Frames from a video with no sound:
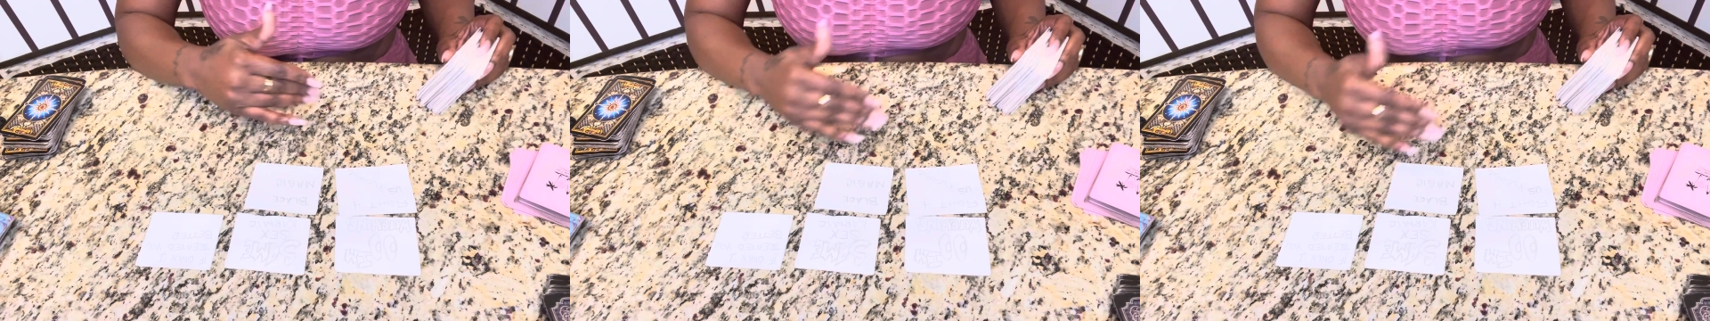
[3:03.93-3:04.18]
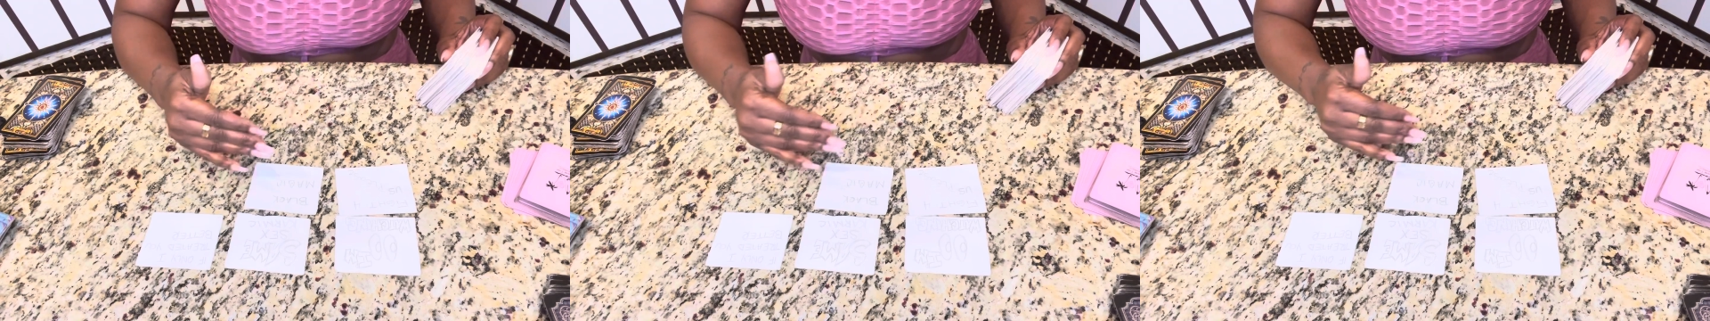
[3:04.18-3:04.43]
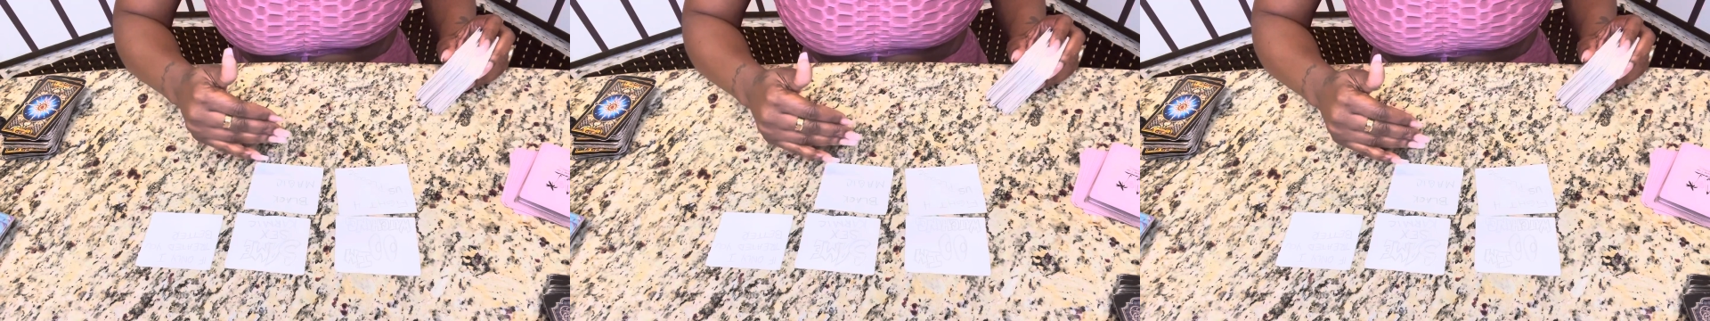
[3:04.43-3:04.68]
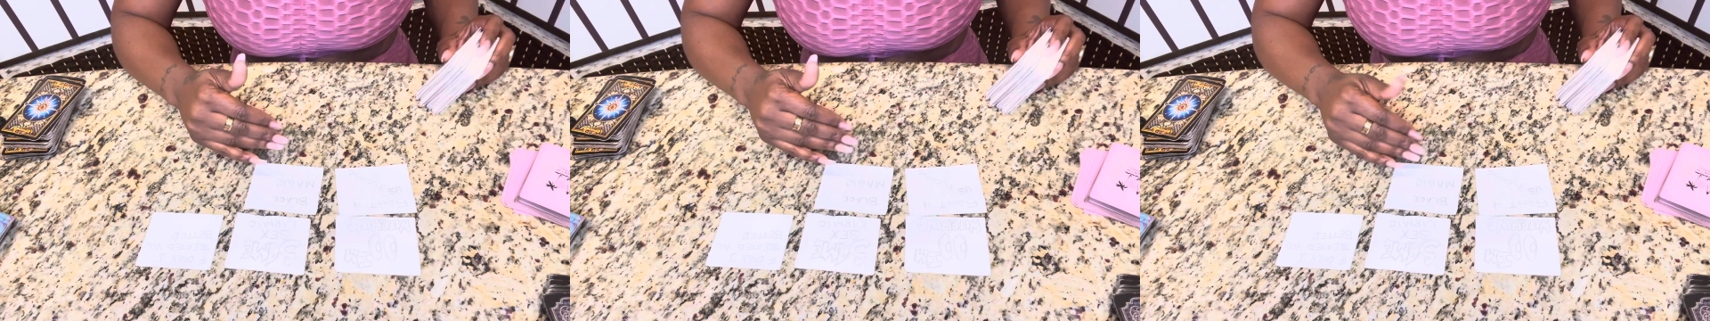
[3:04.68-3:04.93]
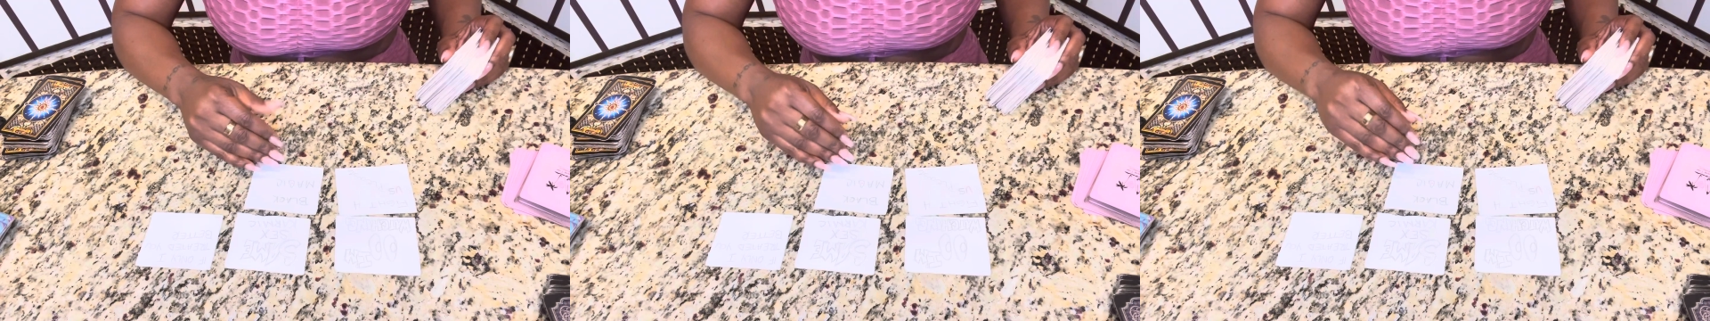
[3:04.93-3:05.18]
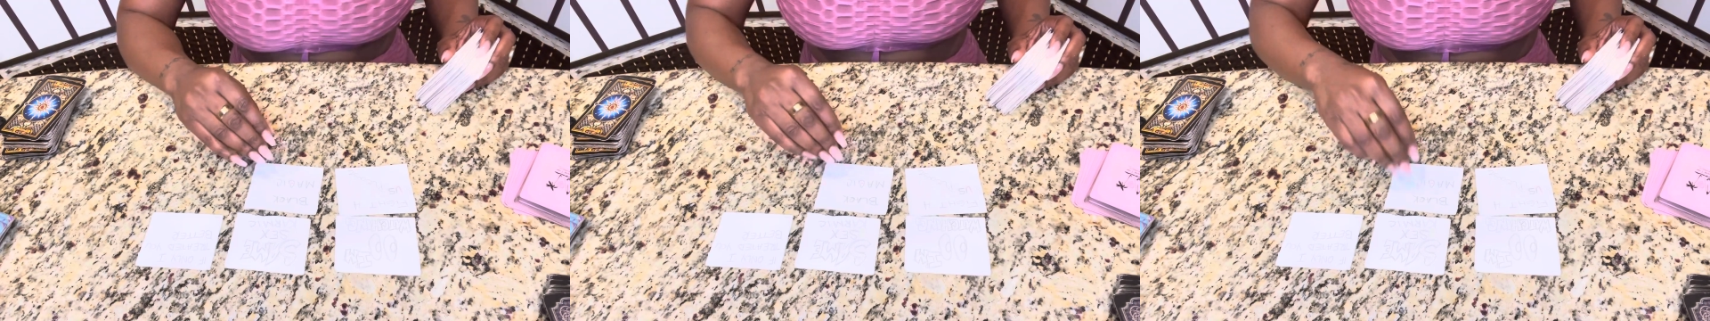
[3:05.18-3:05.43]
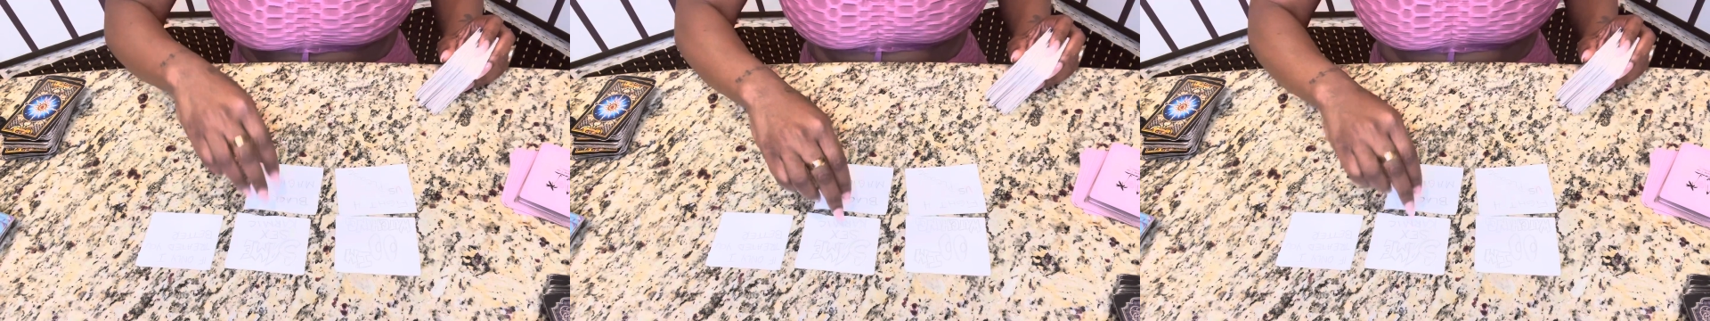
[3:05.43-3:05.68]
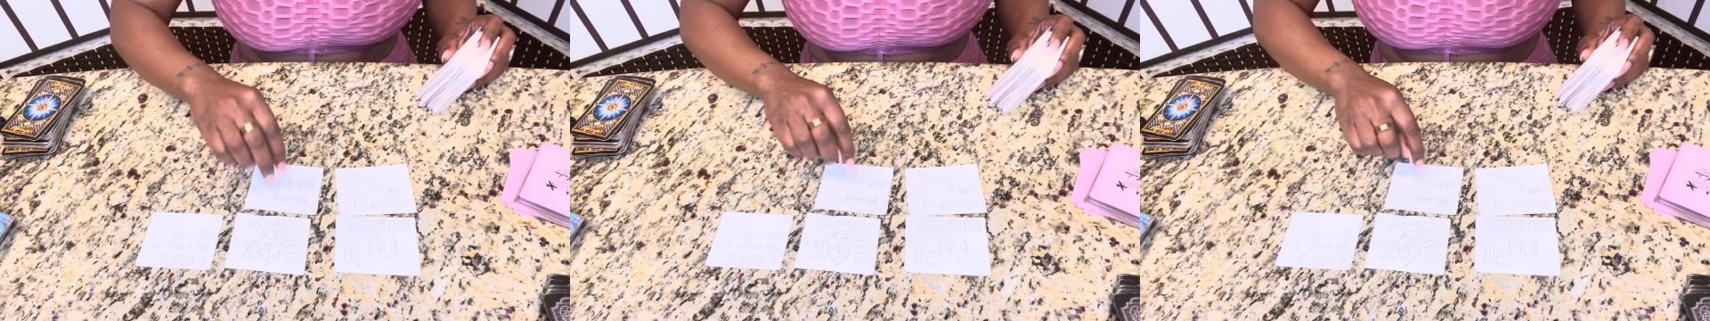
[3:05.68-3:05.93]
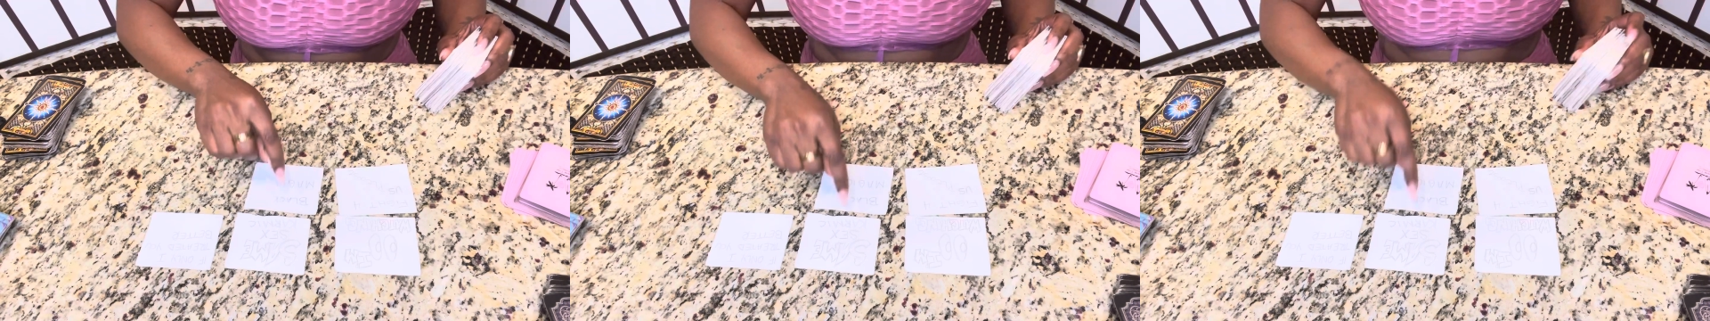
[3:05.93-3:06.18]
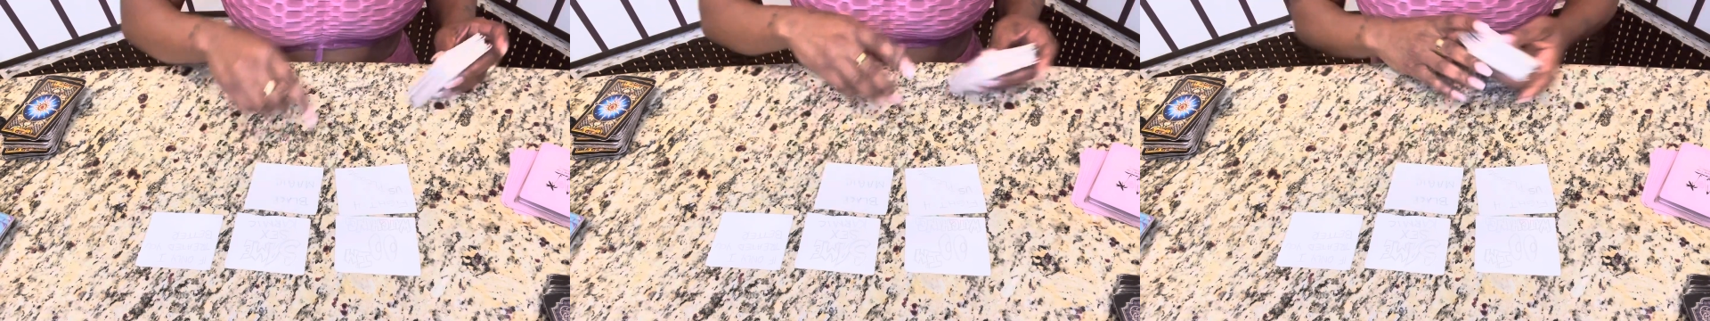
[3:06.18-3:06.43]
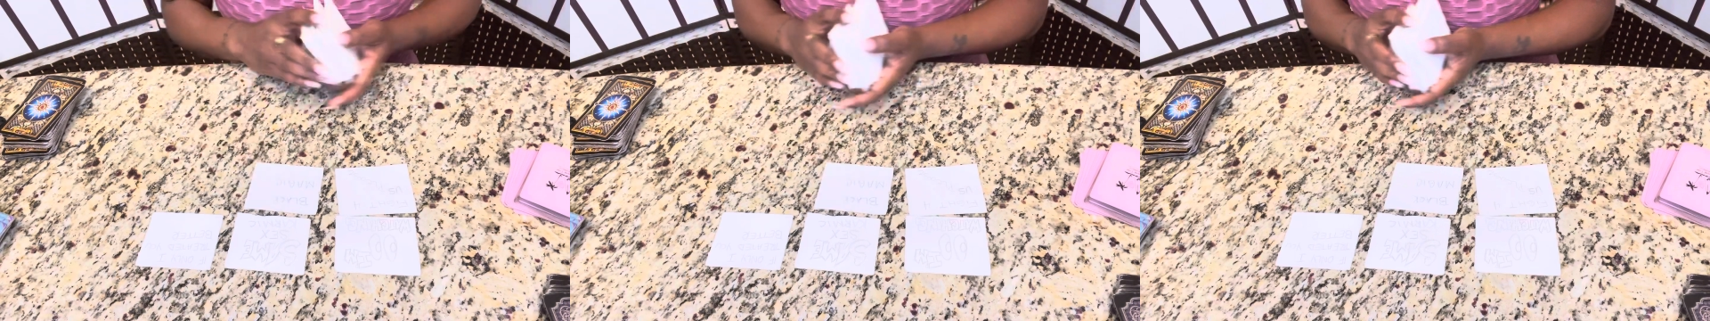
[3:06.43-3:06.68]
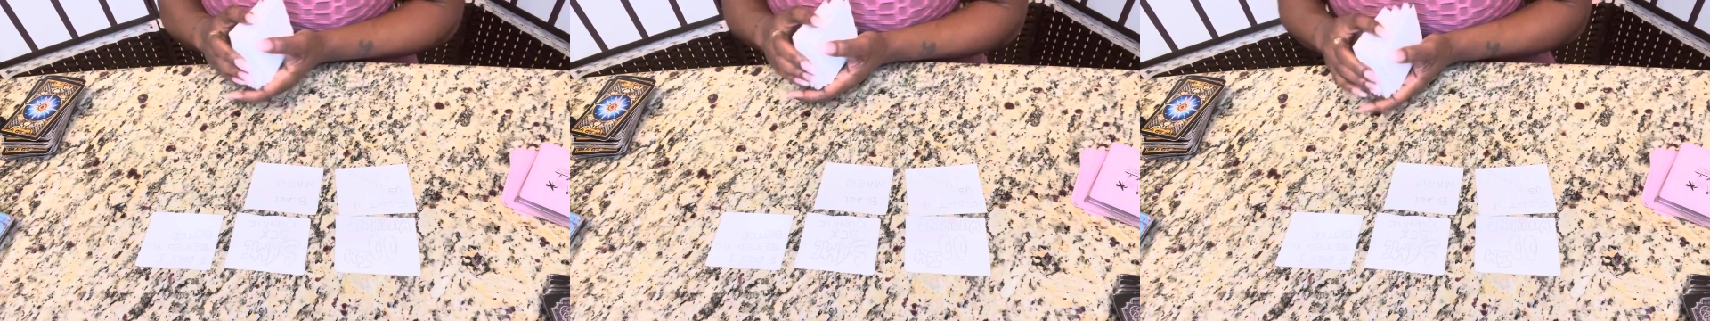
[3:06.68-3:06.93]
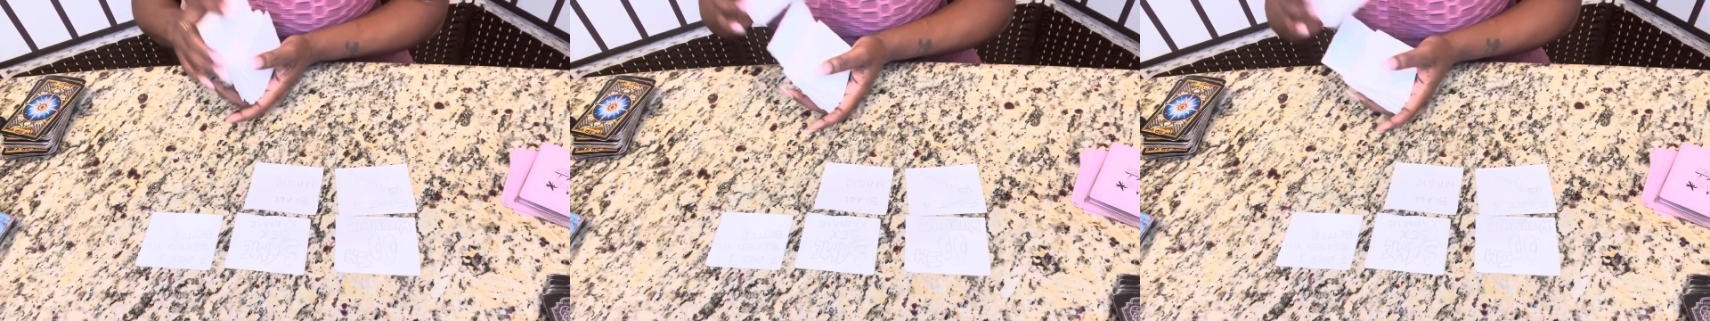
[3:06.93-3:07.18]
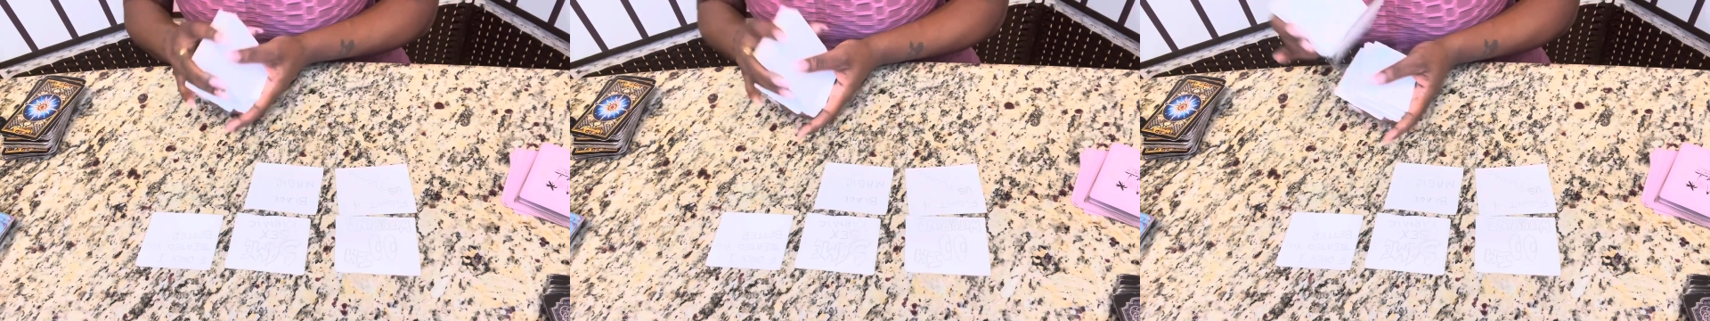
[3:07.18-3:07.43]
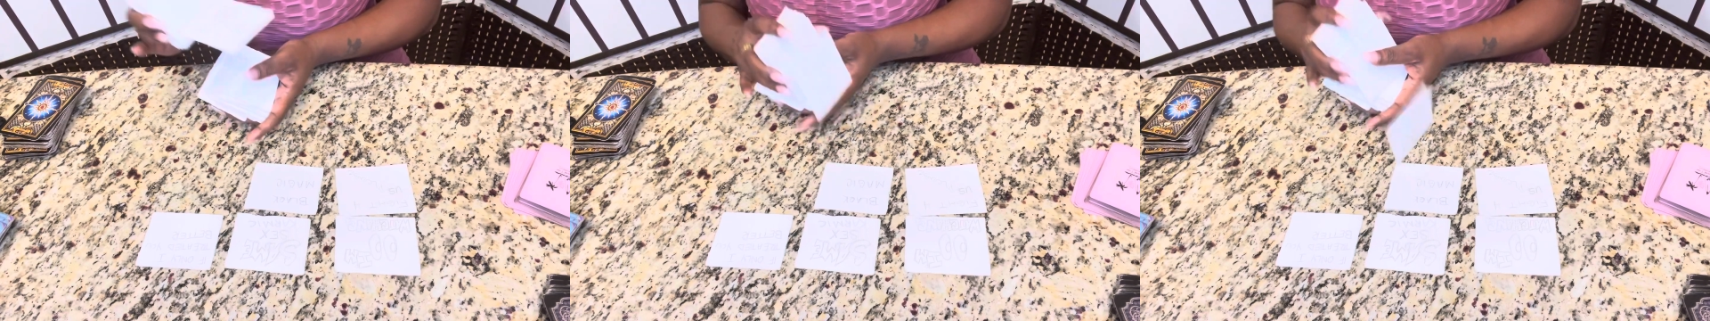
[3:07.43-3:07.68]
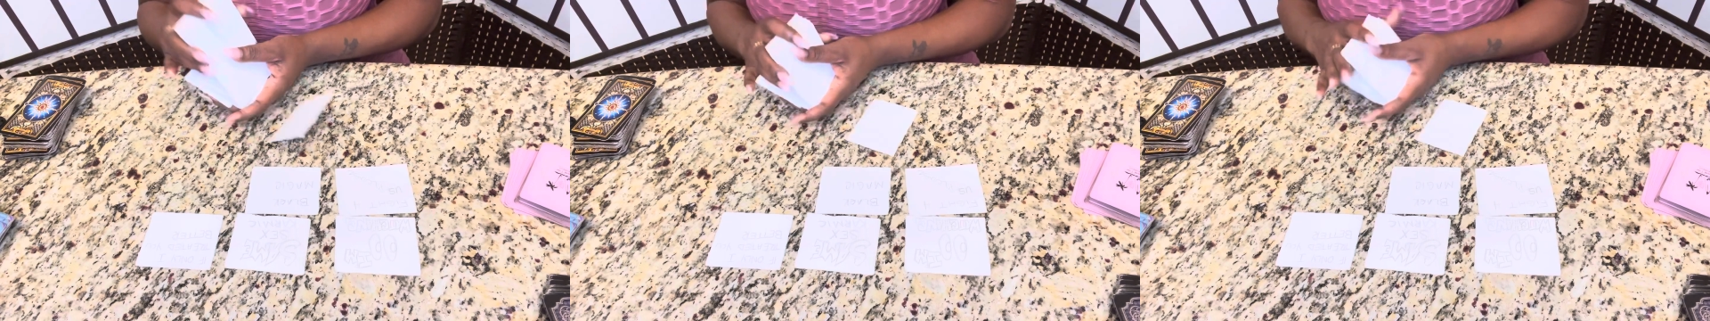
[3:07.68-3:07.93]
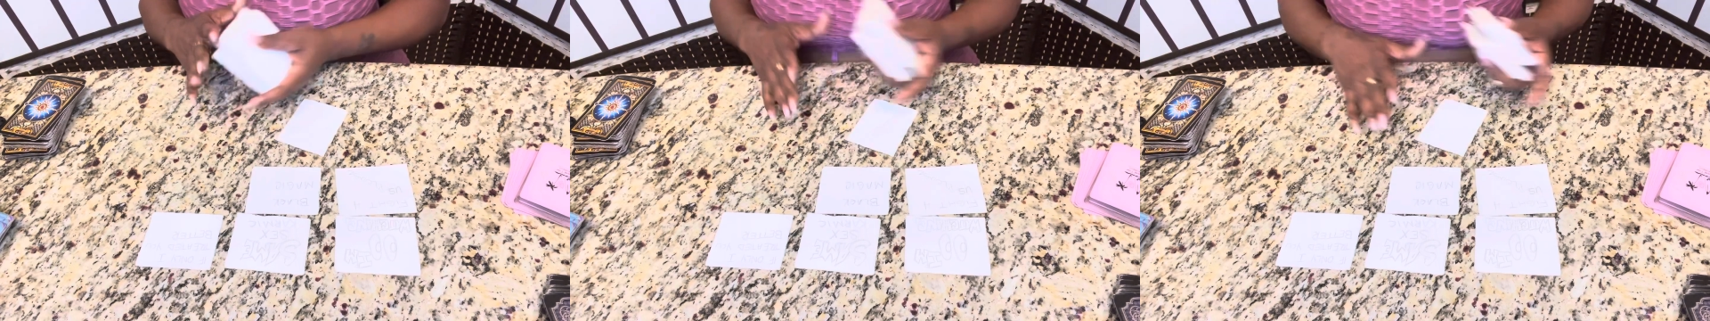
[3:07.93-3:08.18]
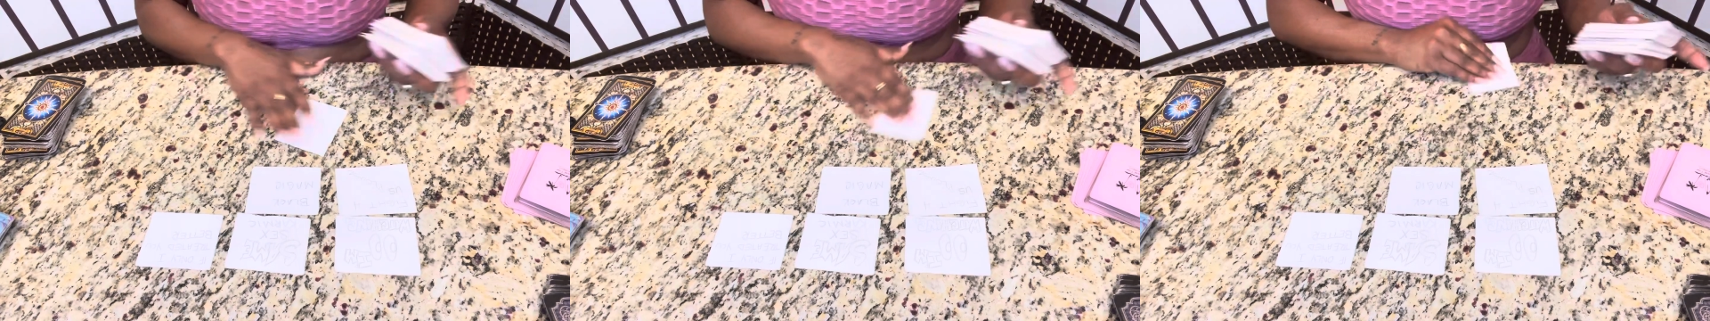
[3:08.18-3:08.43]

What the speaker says: No face is visible, so there are no lips to read.